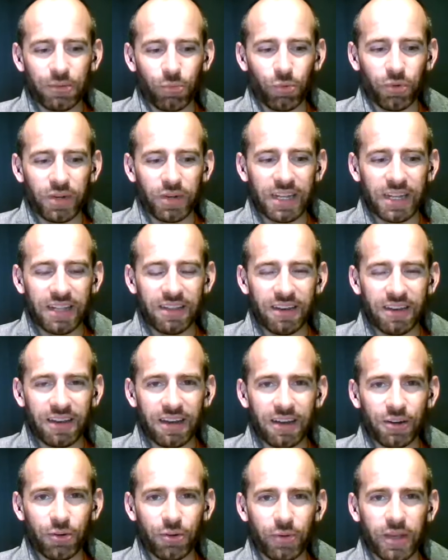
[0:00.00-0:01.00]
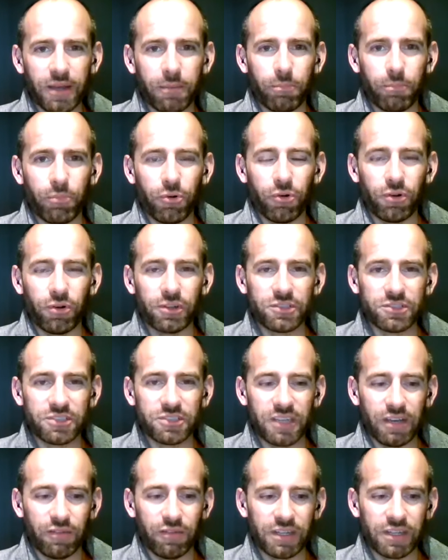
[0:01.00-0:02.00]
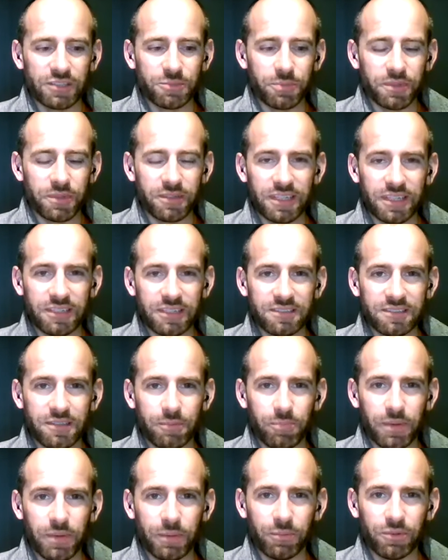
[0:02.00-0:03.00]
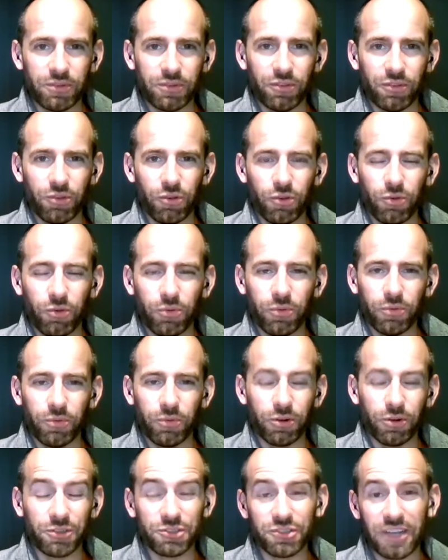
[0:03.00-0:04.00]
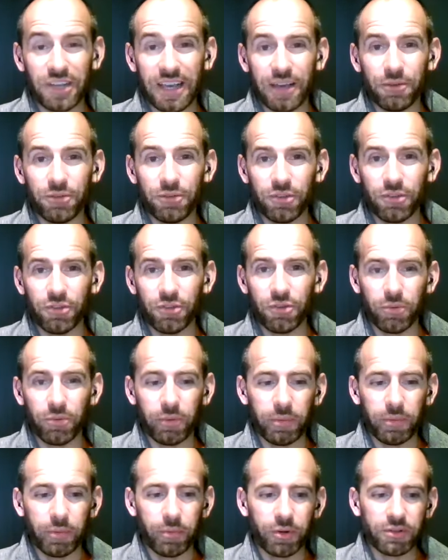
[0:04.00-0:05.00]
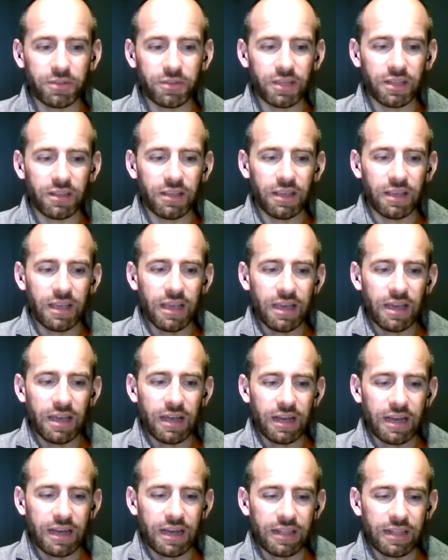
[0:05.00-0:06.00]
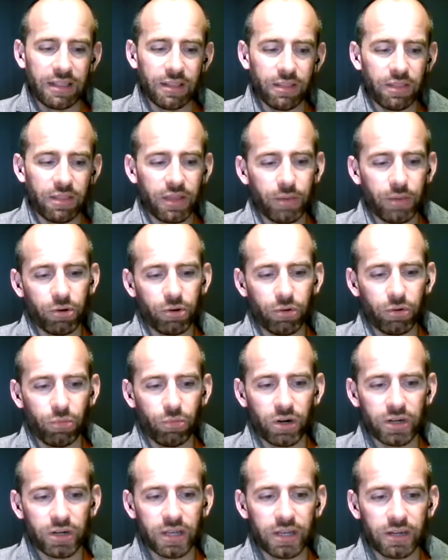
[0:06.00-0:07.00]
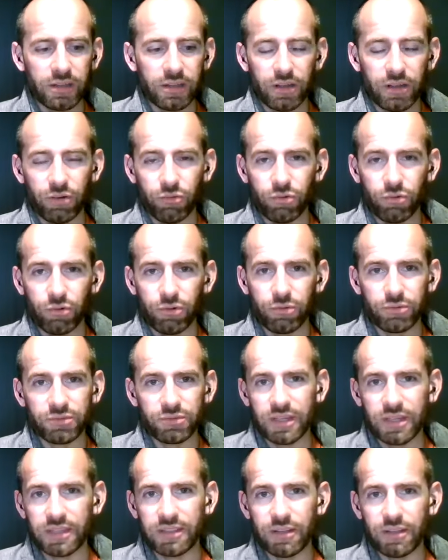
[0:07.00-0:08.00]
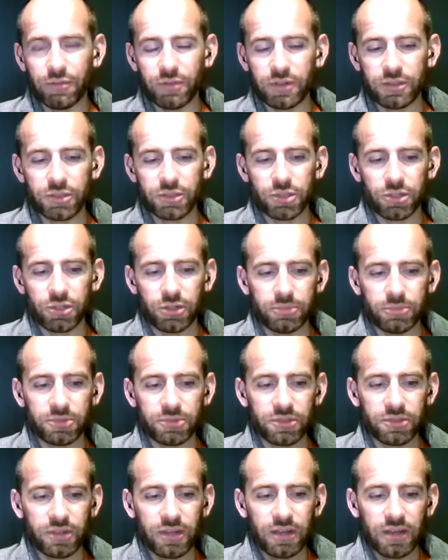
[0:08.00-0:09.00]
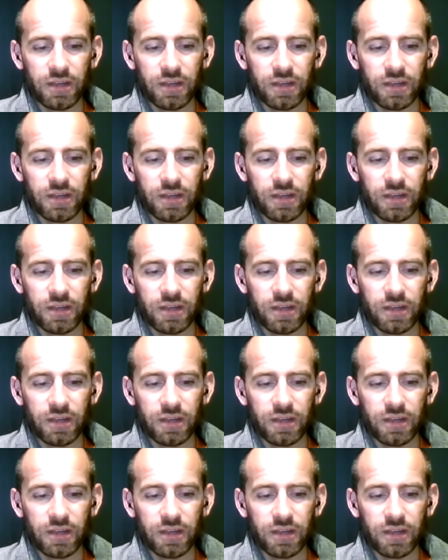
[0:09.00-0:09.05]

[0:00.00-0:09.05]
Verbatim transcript: that we would need a quite a broad set of expertise to be able to do or set out to do what we wanted. And they were all working in their roles, like different jobs.